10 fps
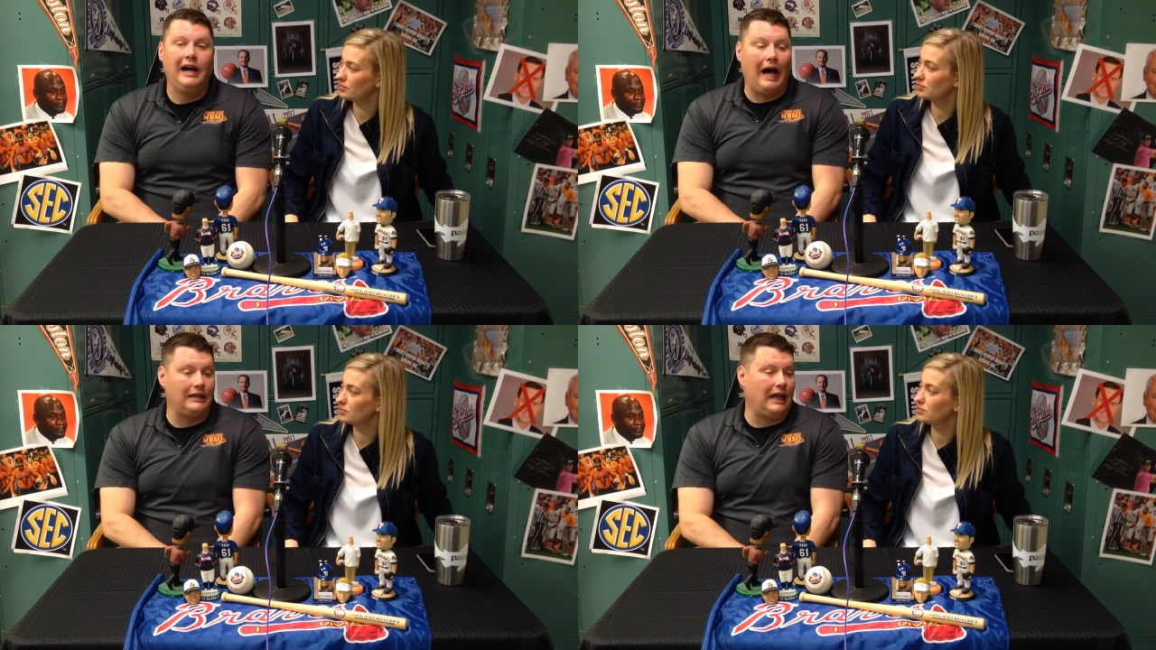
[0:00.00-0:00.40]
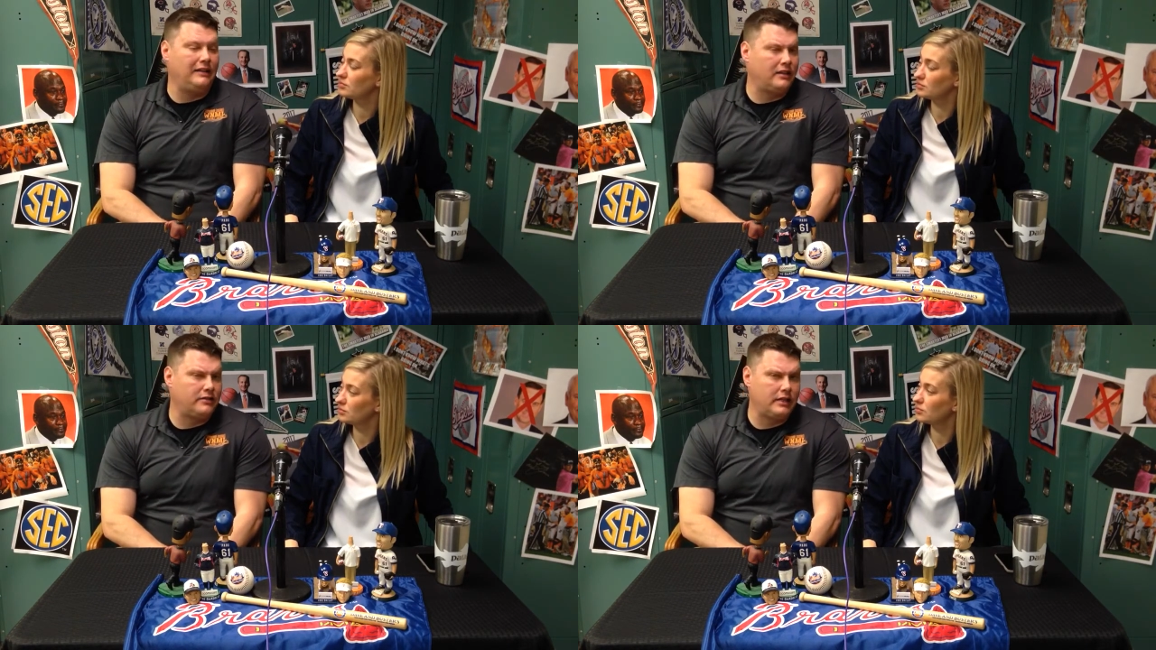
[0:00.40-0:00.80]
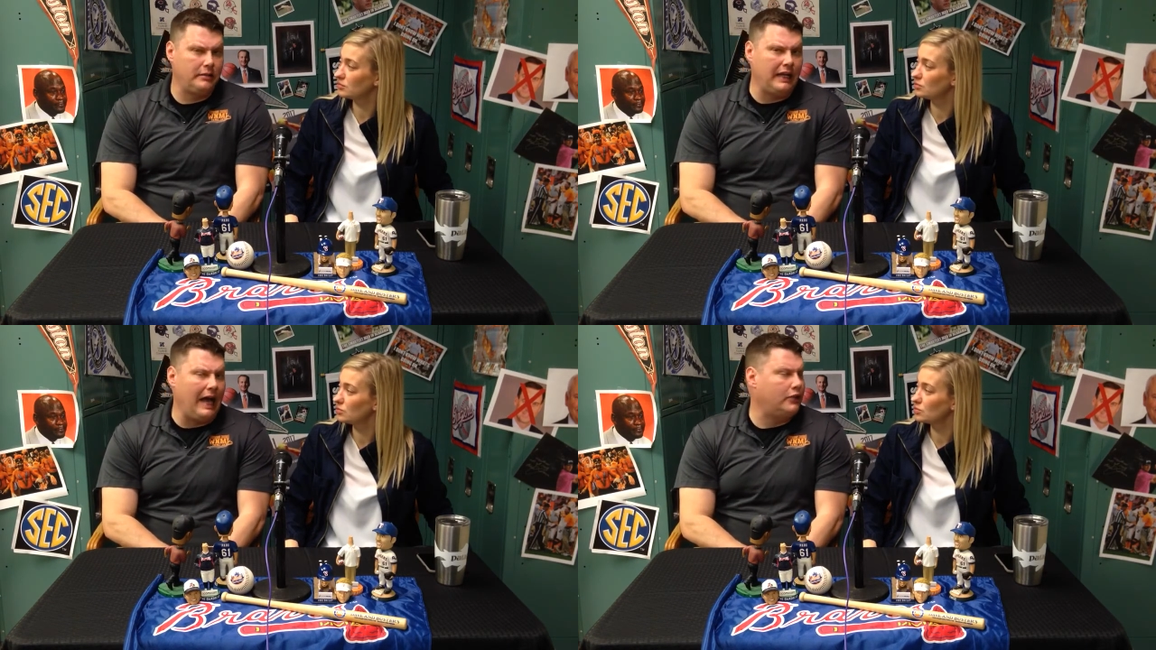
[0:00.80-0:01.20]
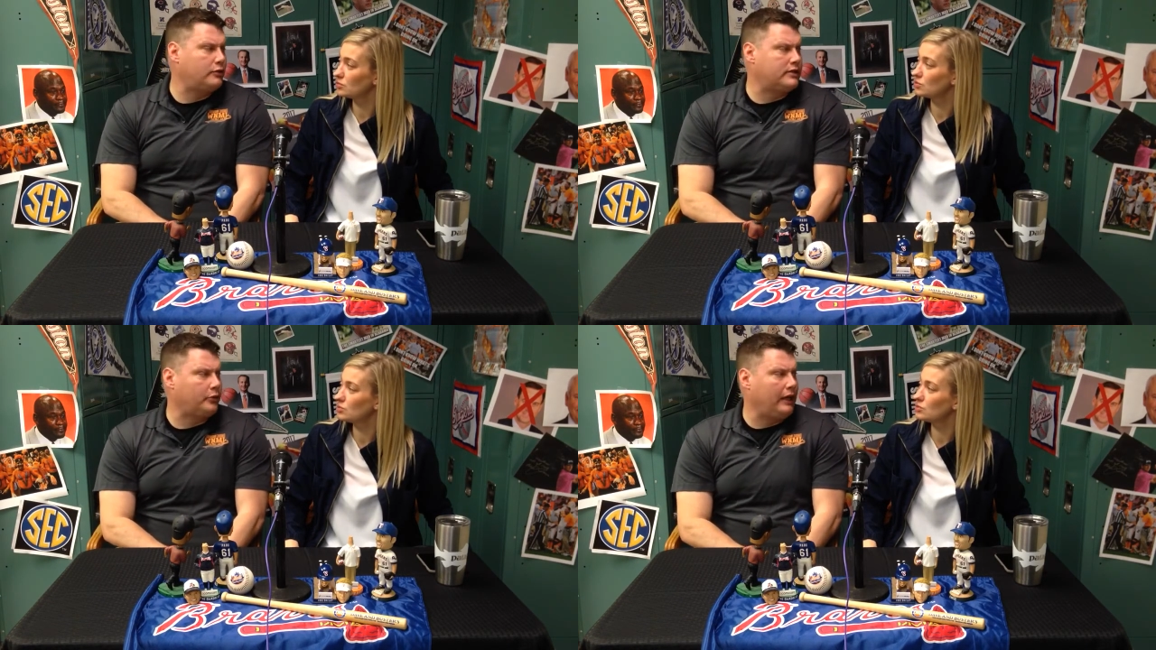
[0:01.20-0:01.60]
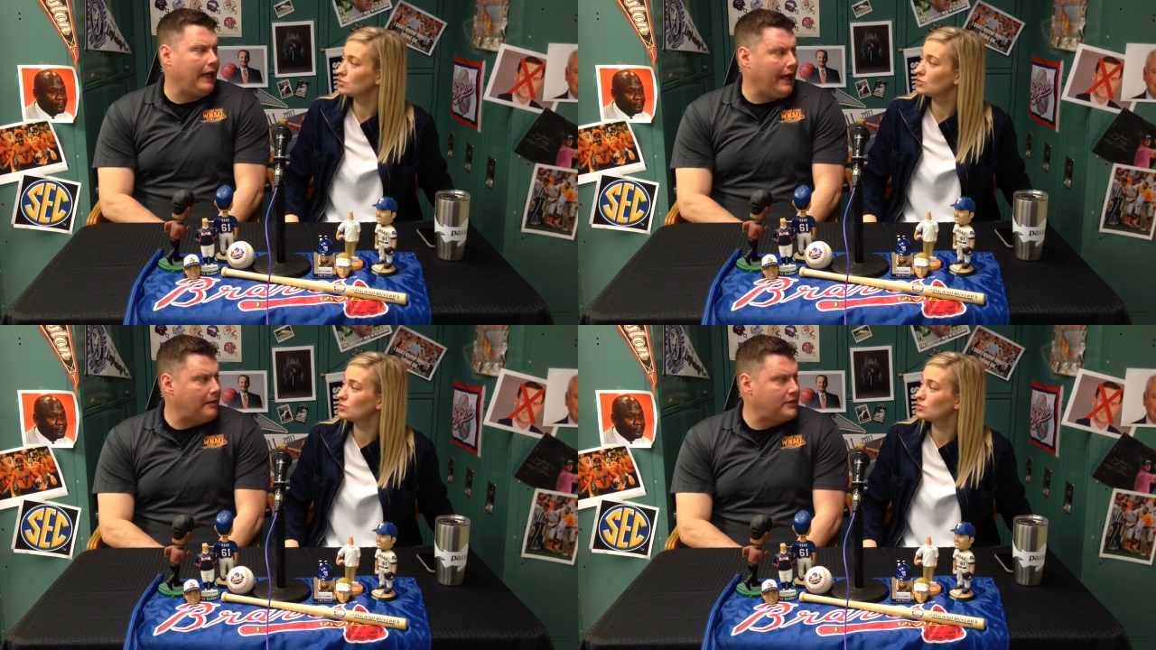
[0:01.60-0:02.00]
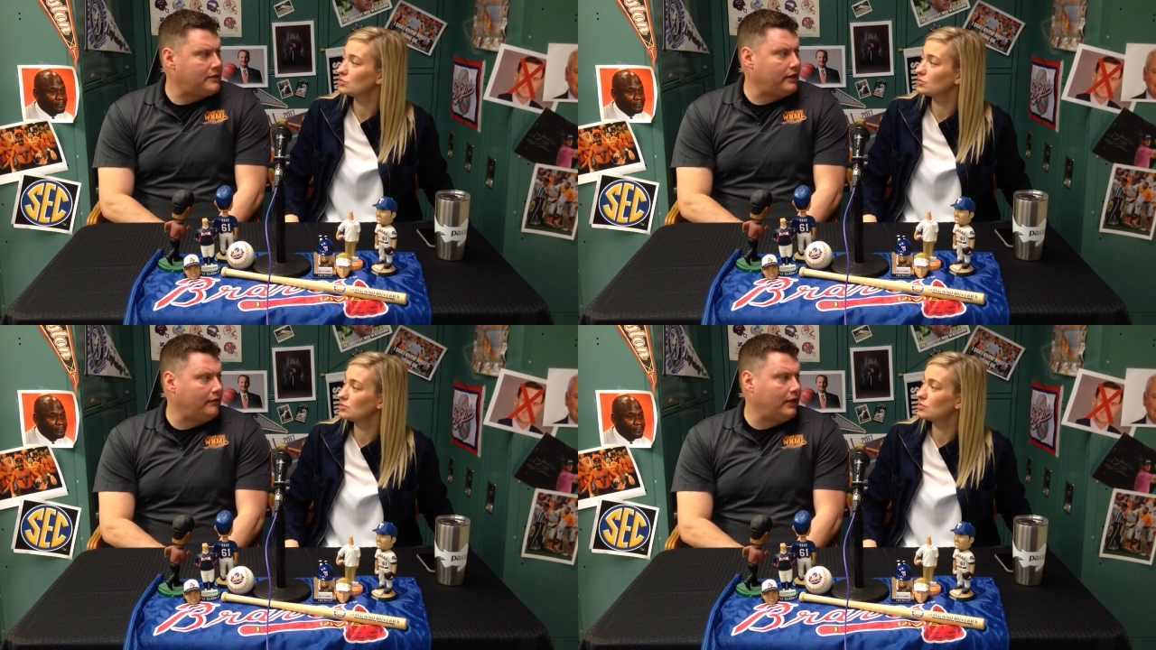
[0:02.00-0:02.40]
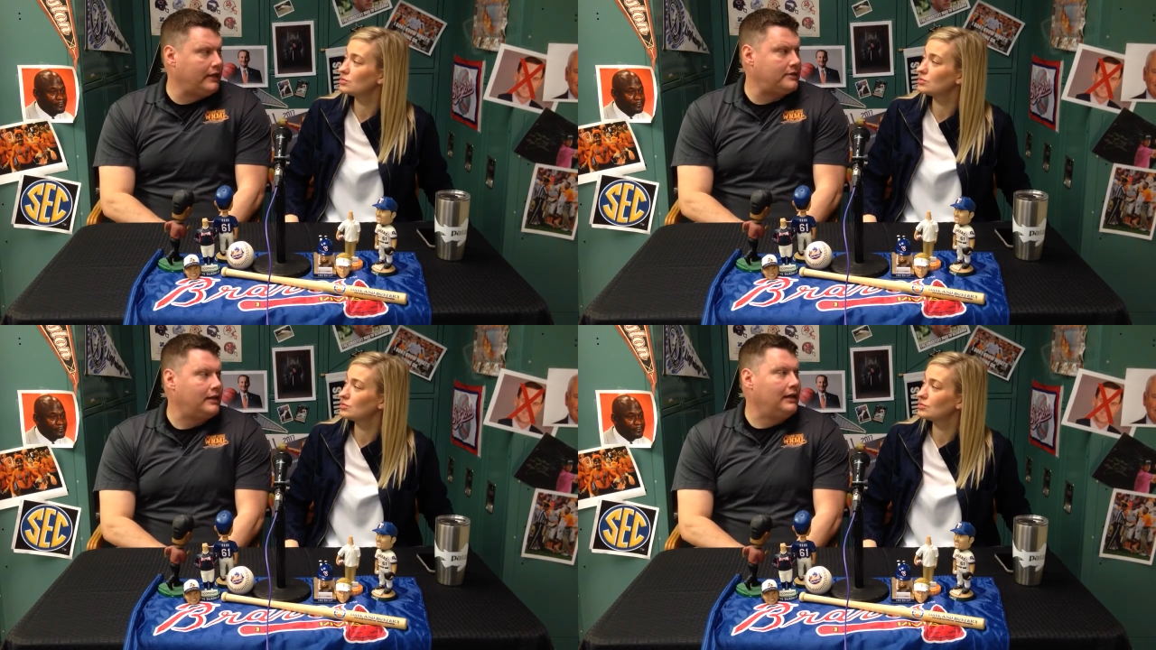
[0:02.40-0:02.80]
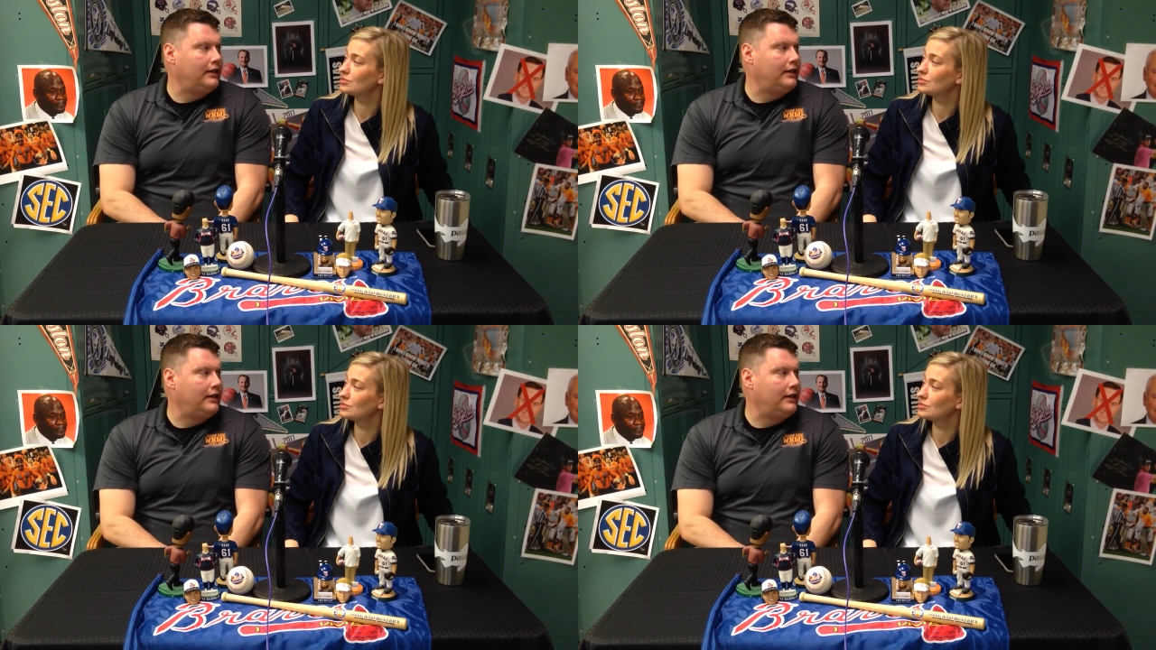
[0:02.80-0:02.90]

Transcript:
Speaker 1: I like that there's going to be an actual spring game instead of let's